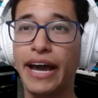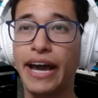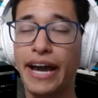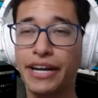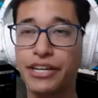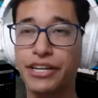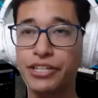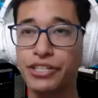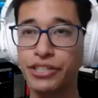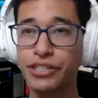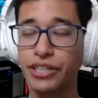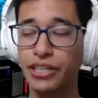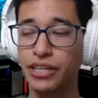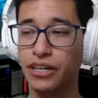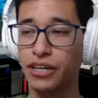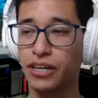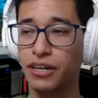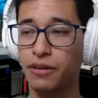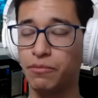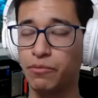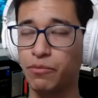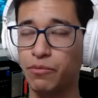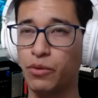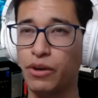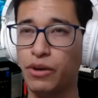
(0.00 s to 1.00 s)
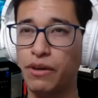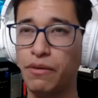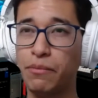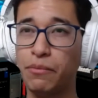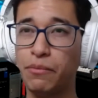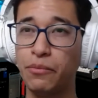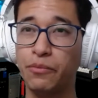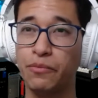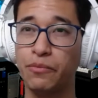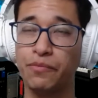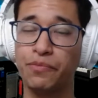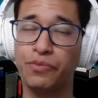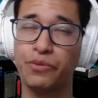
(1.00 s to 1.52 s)
actually,
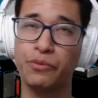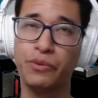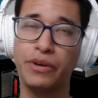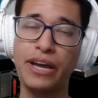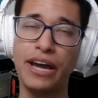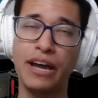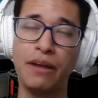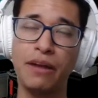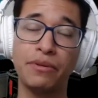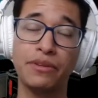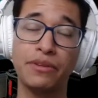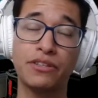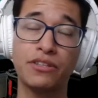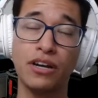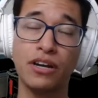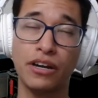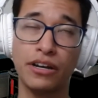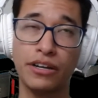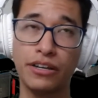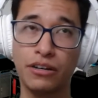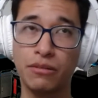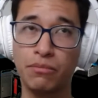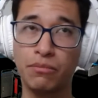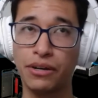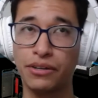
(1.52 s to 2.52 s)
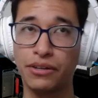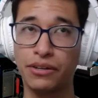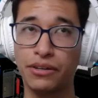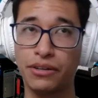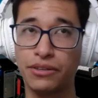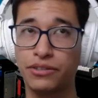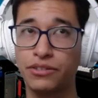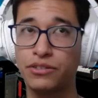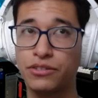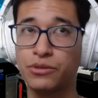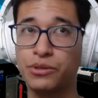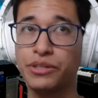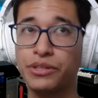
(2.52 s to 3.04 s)
we had been talking about
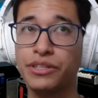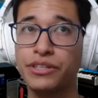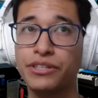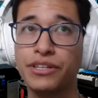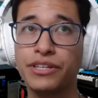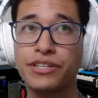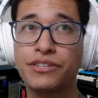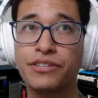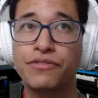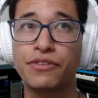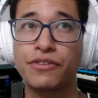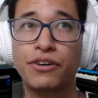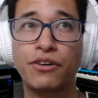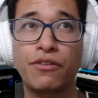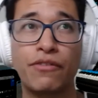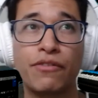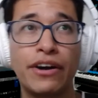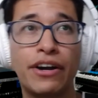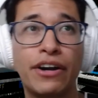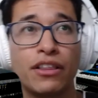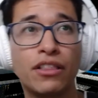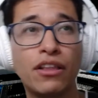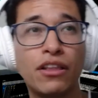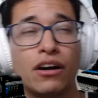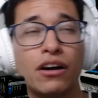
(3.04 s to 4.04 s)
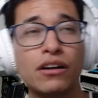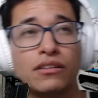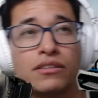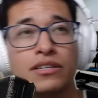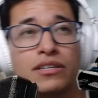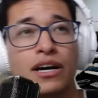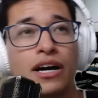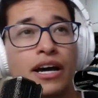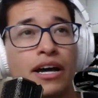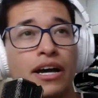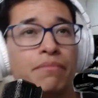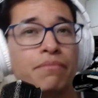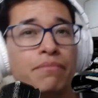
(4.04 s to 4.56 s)
doing this for a very long
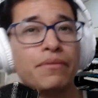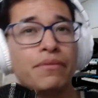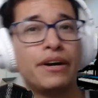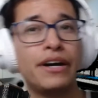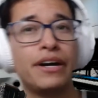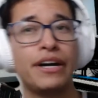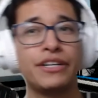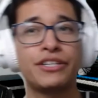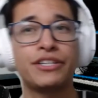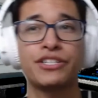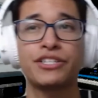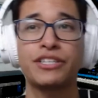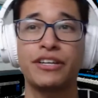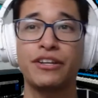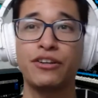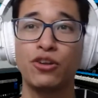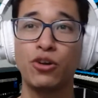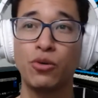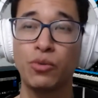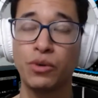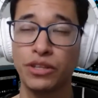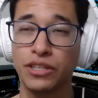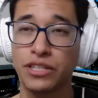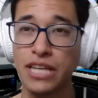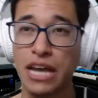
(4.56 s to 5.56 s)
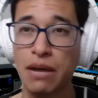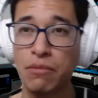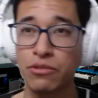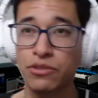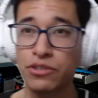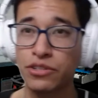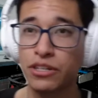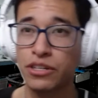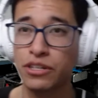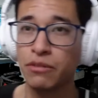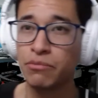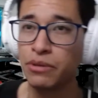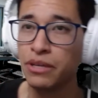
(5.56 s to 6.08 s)
time. I just didn't know when the time was
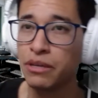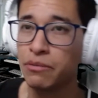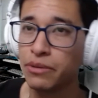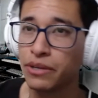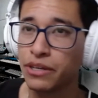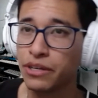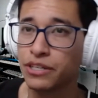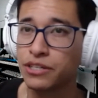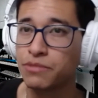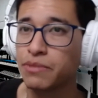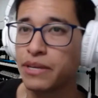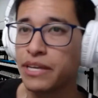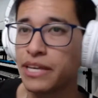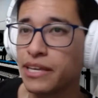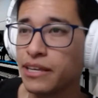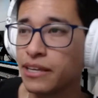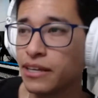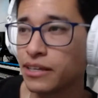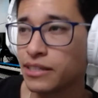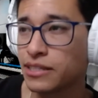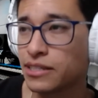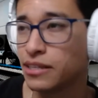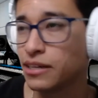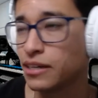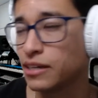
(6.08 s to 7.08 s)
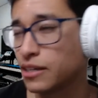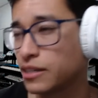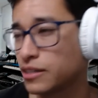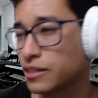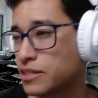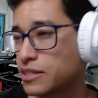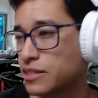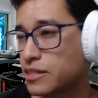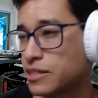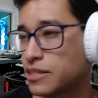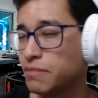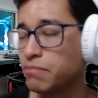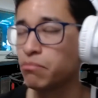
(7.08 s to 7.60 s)
gonna be because making a
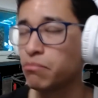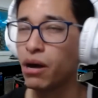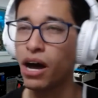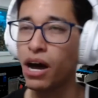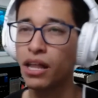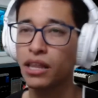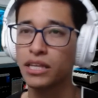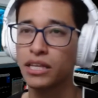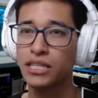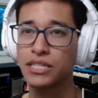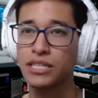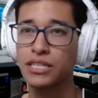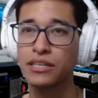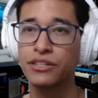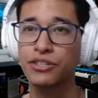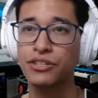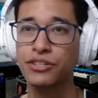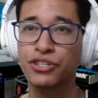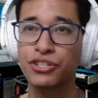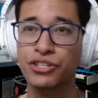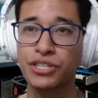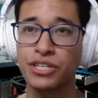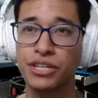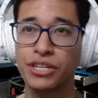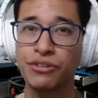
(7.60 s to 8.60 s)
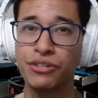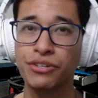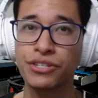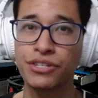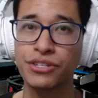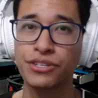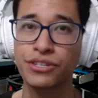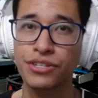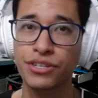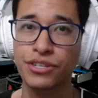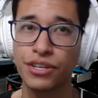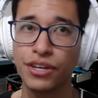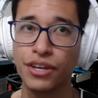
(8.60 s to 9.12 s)
Timbali signature
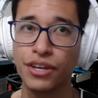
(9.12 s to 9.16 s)
series